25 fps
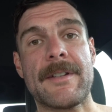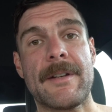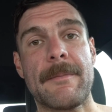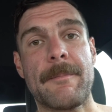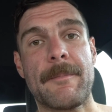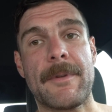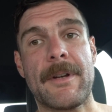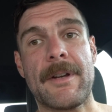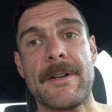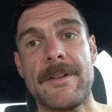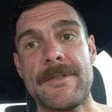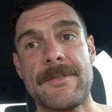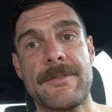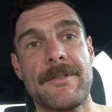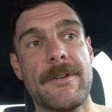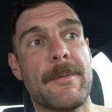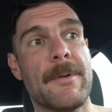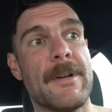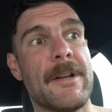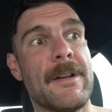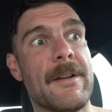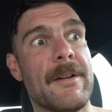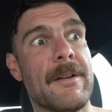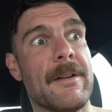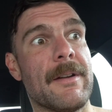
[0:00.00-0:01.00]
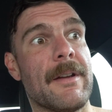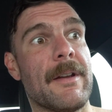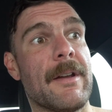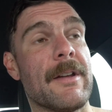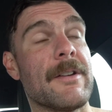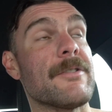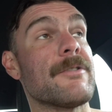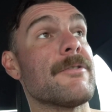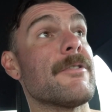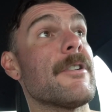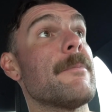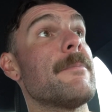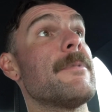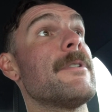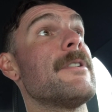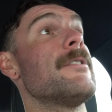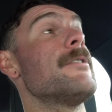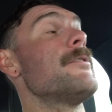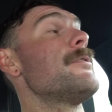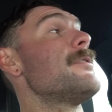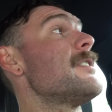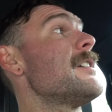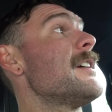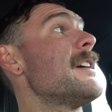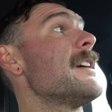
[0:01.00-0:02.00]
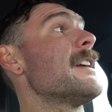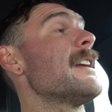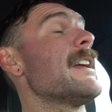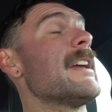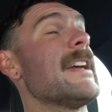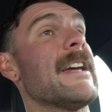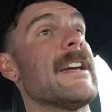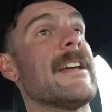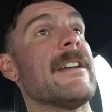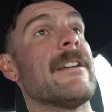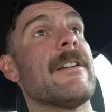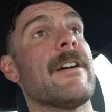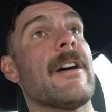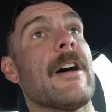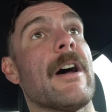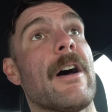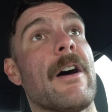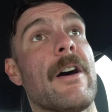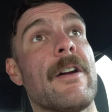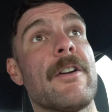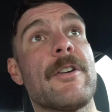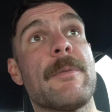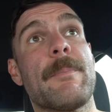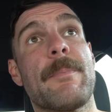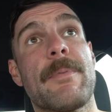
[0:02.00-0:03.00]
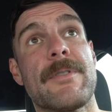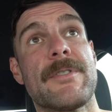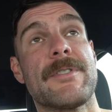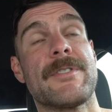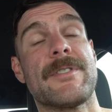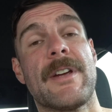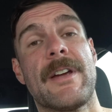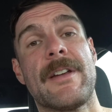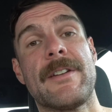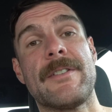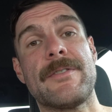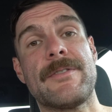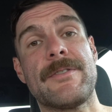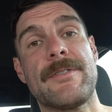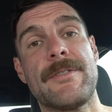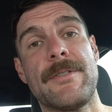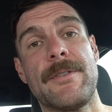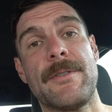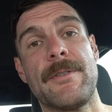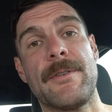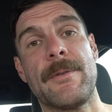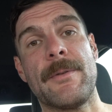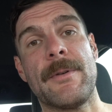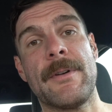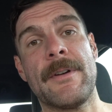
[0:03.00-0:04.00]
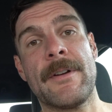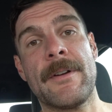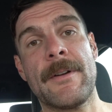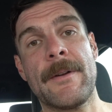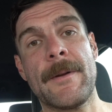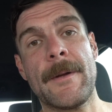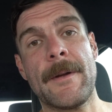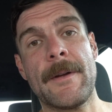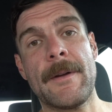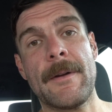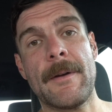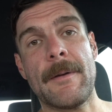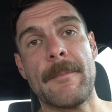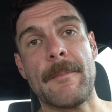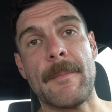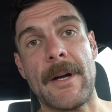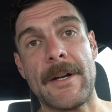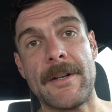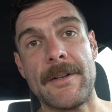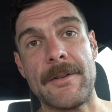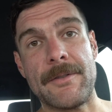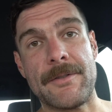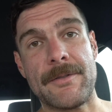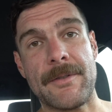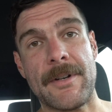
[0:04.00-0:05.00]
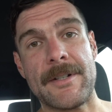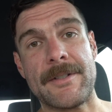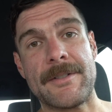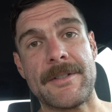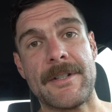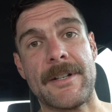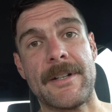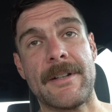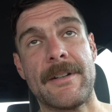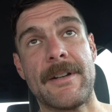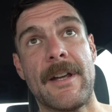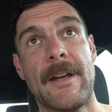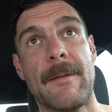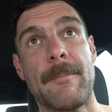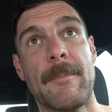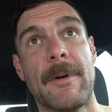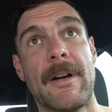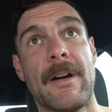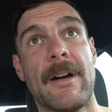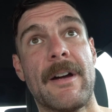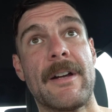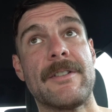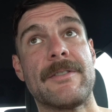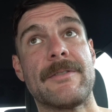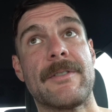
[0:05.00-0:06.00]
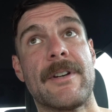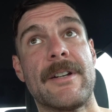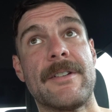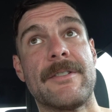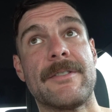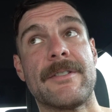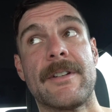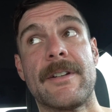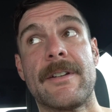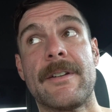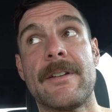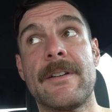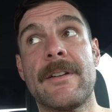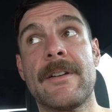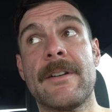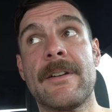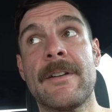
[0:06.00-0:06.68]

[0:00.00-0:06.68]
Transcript: I'm contributing it 100% to my nutrition and my hydration.